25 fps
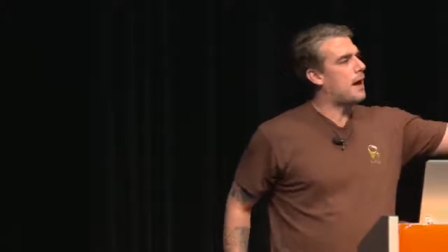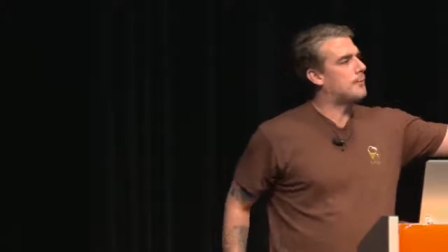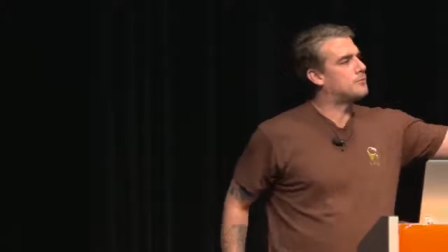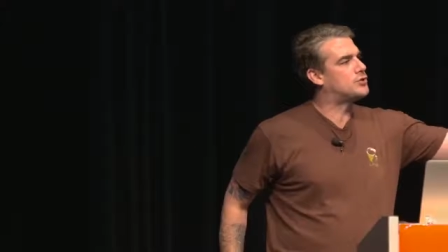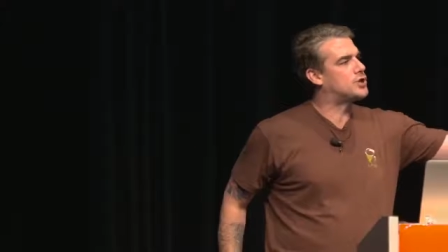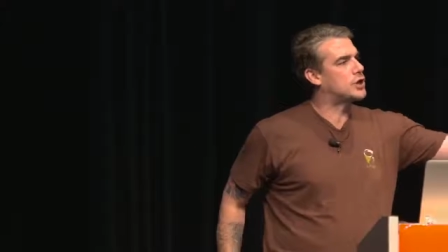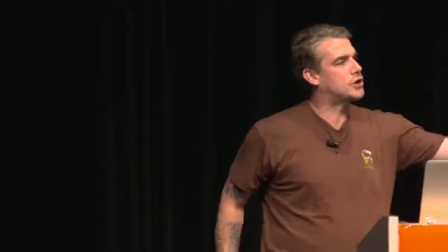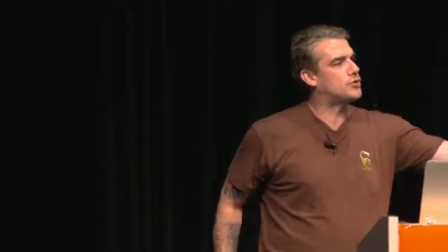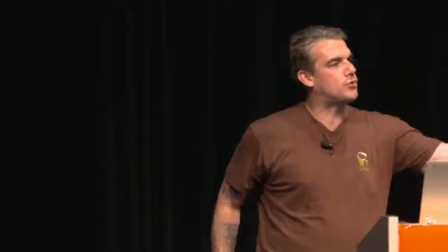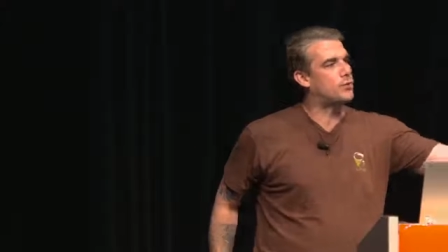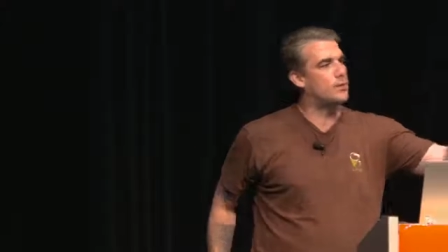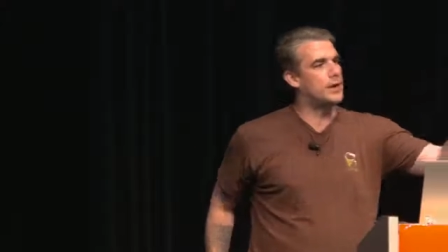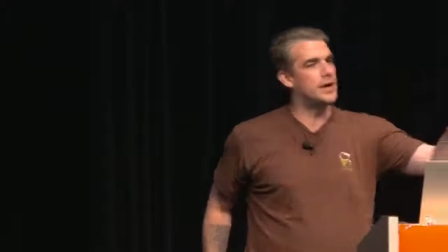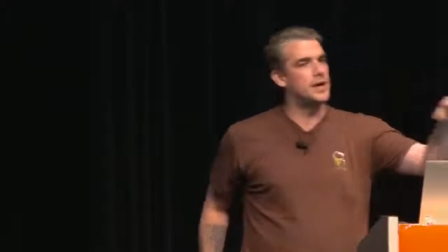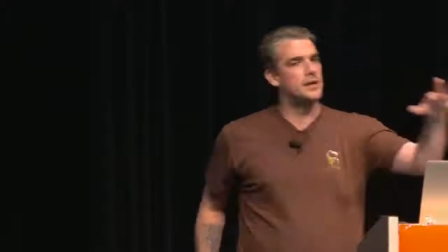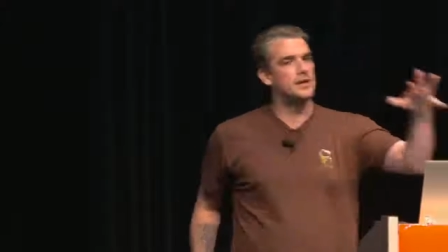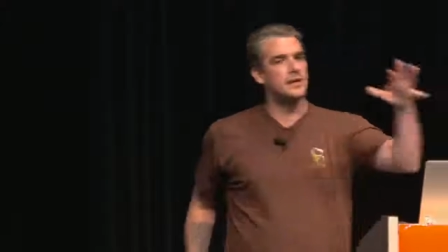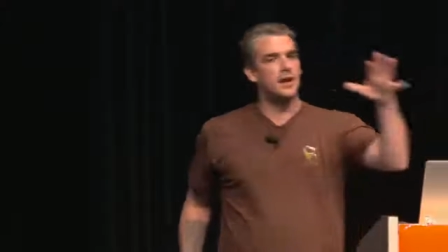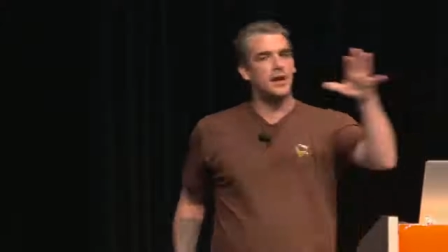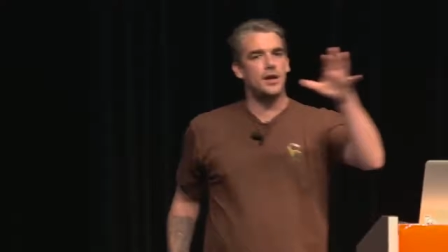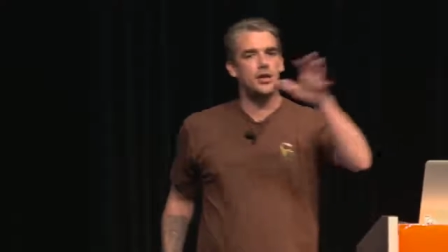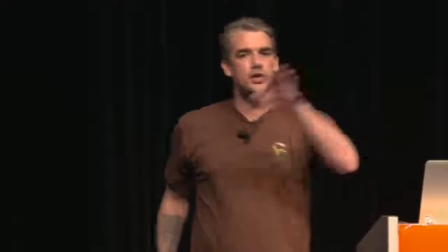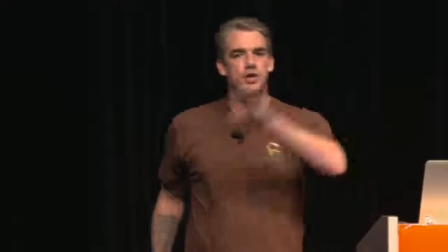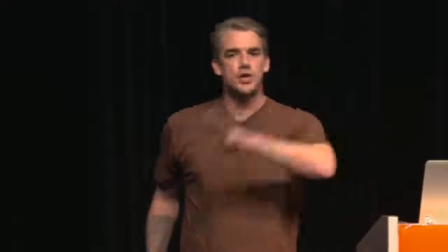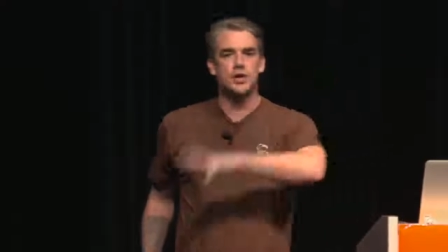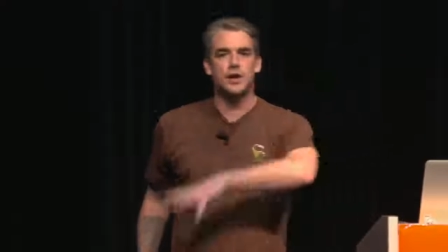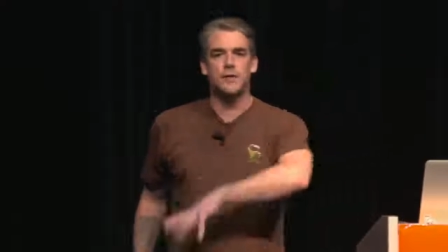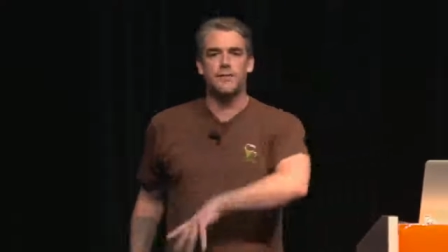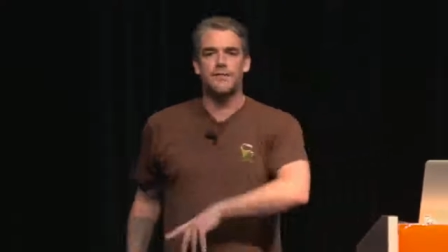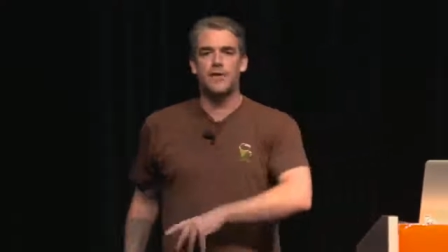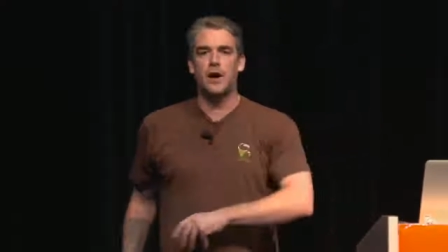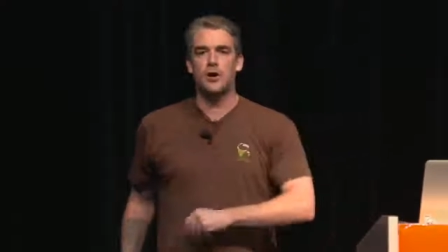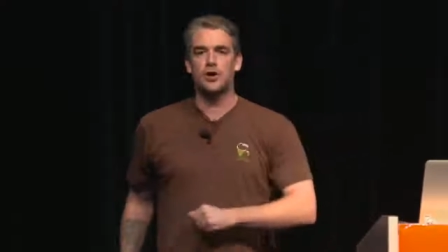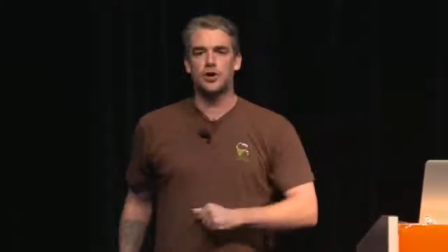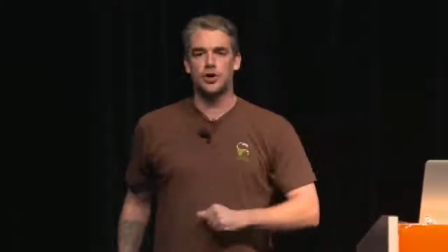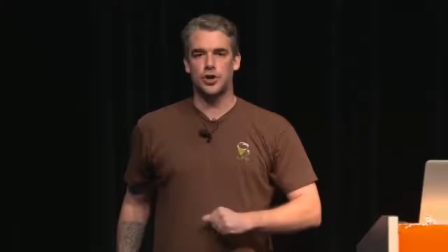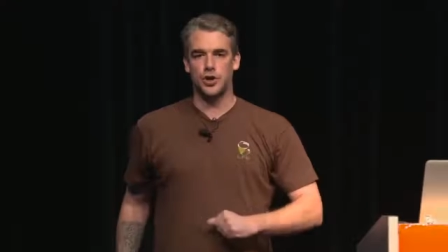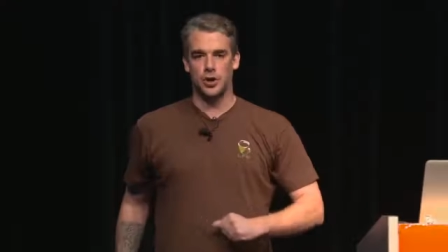object orientation to
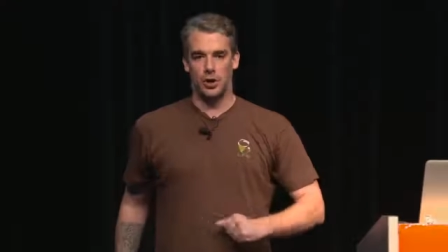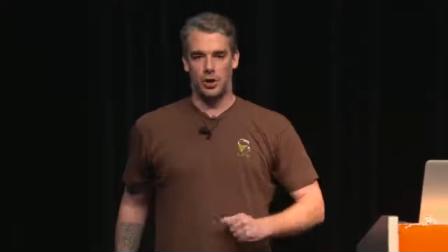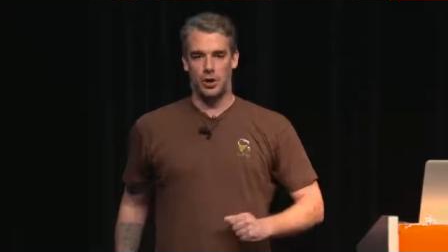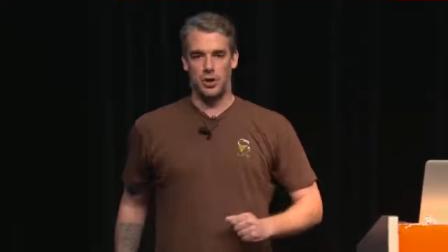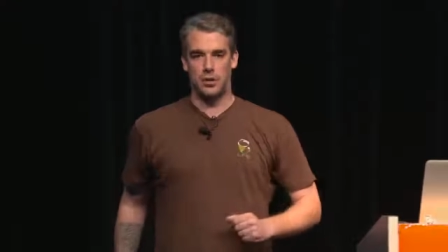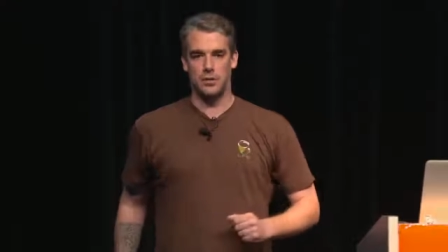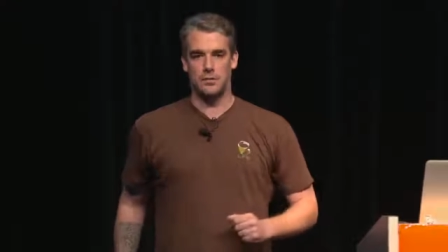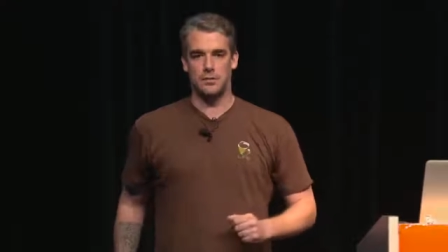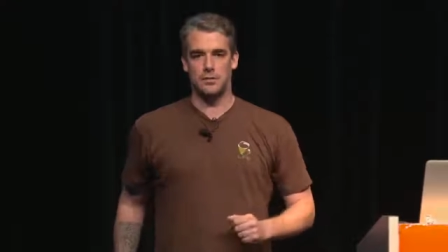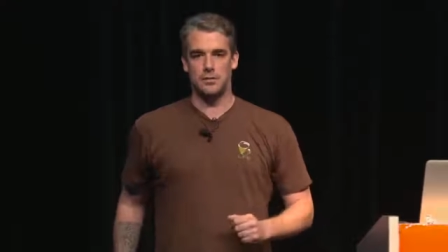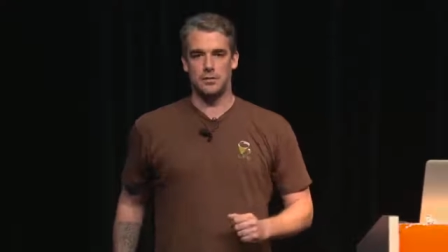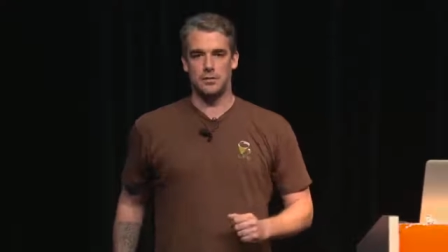functional.